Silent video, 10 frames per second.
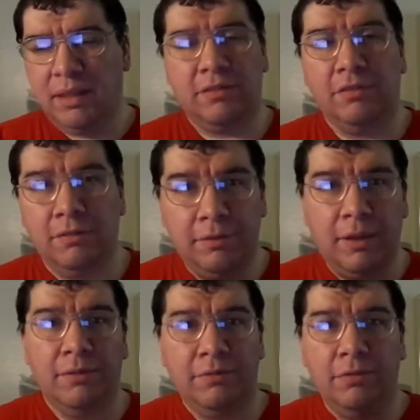has
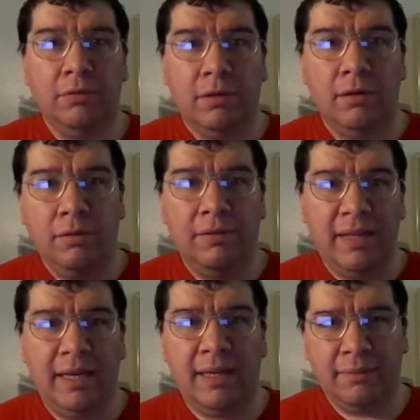survived through all of
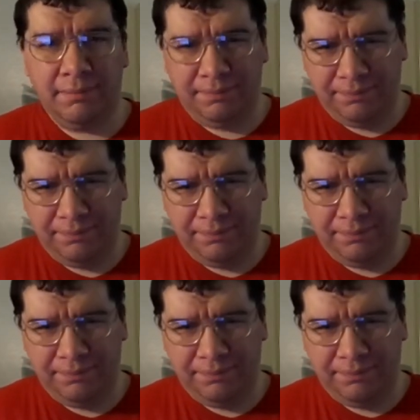that.